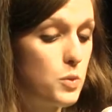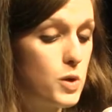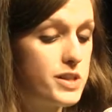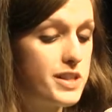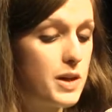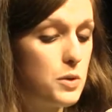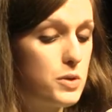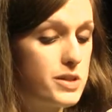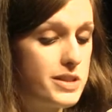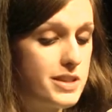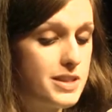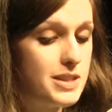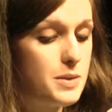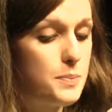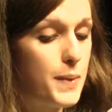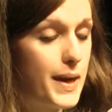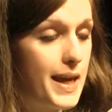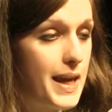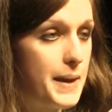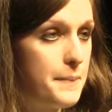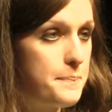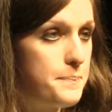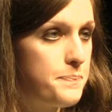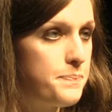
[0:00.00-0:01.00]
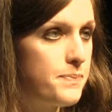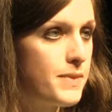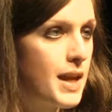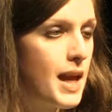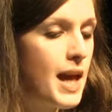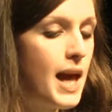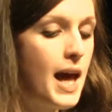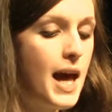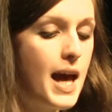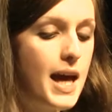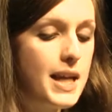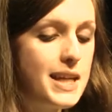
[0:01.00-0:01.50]
I wanted to be,
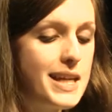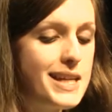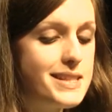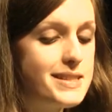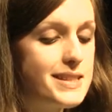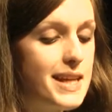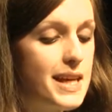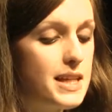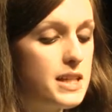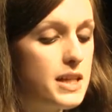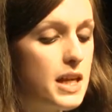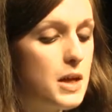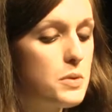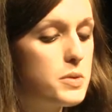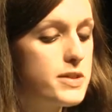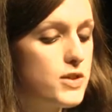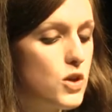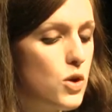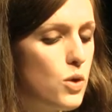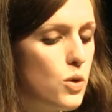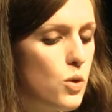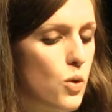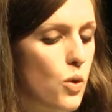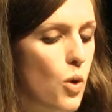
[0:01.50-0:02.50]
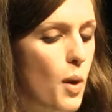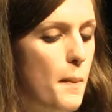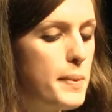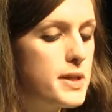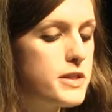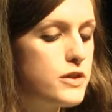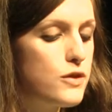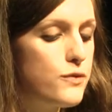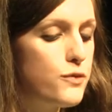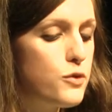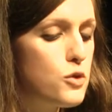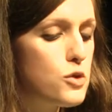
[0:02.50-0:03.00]
and he said it was cool,
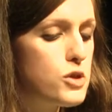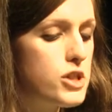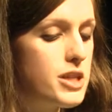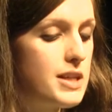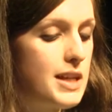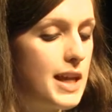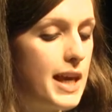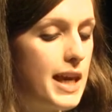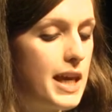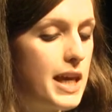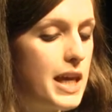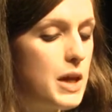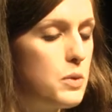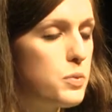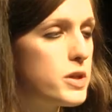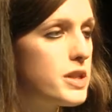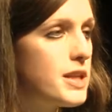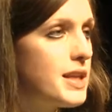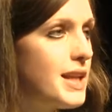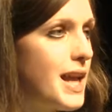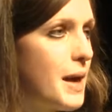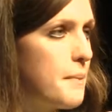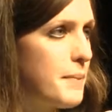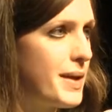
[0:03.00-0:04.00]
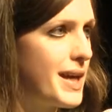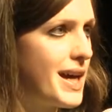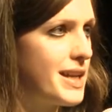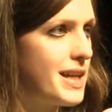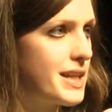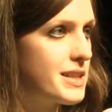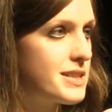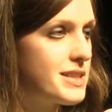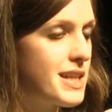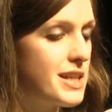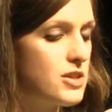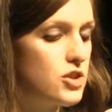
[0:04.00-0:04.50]
but unfortunately he wouldn't let me add
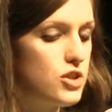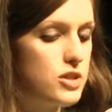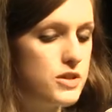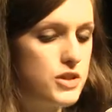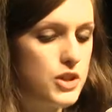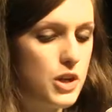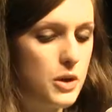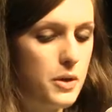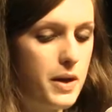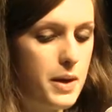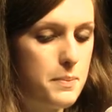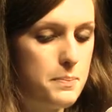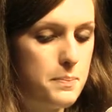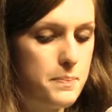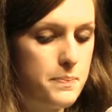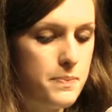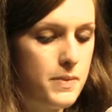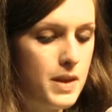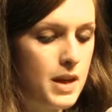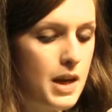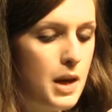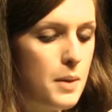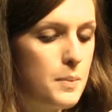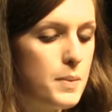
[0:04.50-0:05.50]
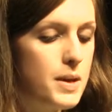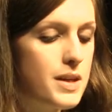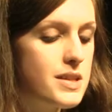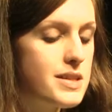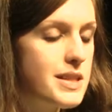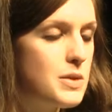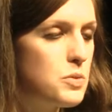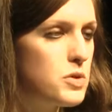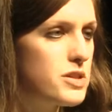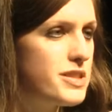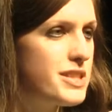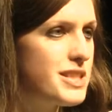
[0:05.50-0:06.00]
extensions to him because
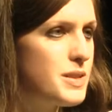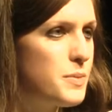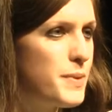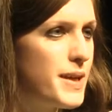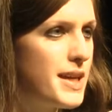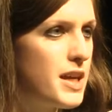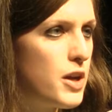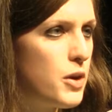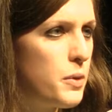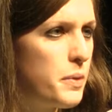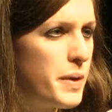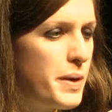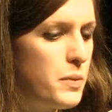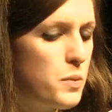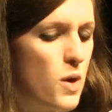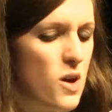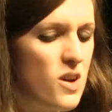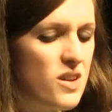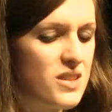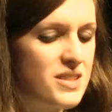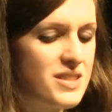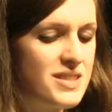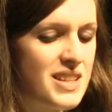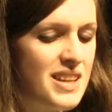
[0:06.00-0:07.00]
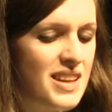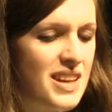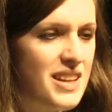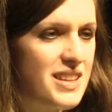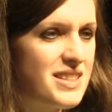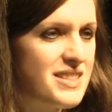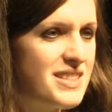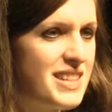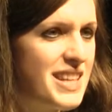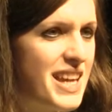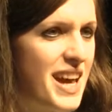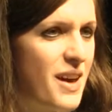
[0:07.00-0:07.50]
he wanted to be who he was and
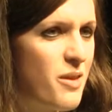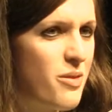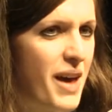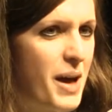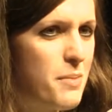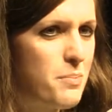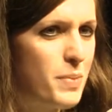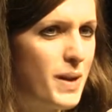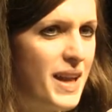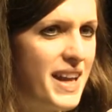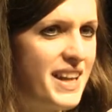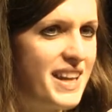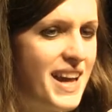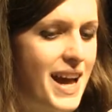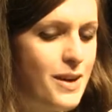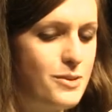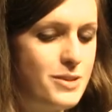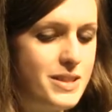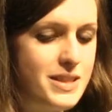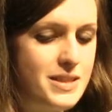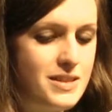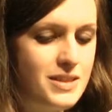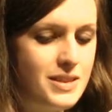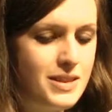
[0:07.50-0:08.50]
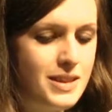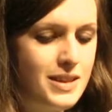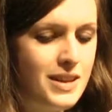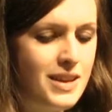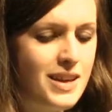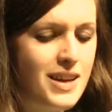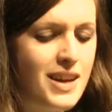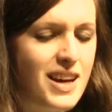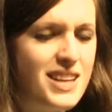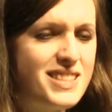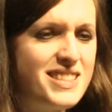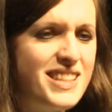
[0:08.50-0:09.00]
see how that played out.
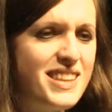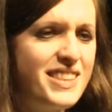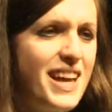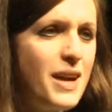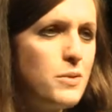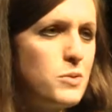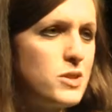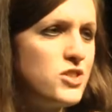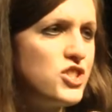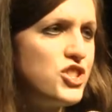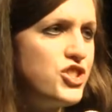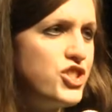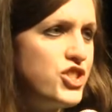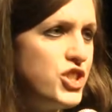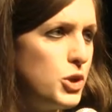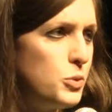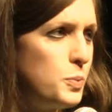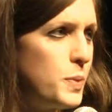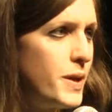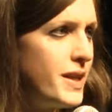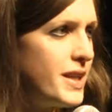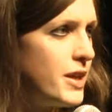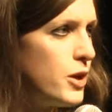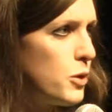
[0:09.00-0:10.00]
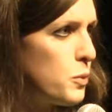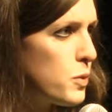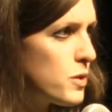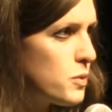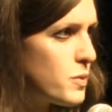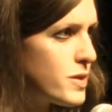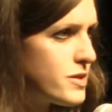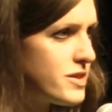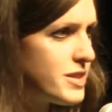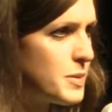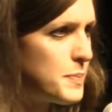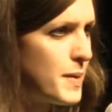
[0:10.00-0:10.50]
I said that was stupid. Who wouldn't
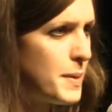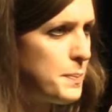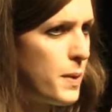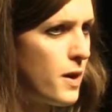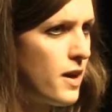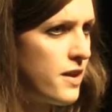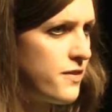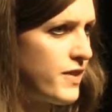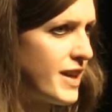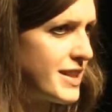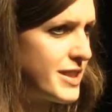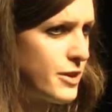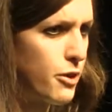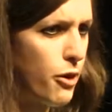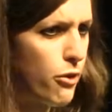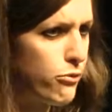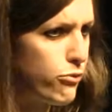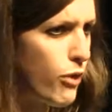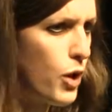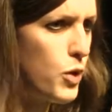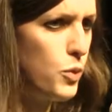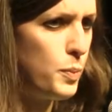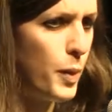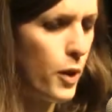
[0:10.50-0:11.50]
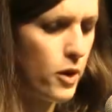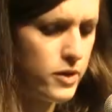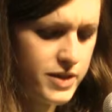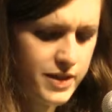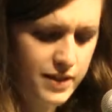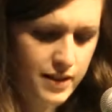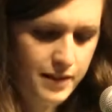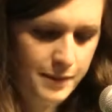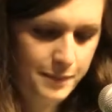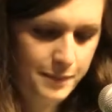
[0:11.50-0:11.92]
want to be perfect or a robot?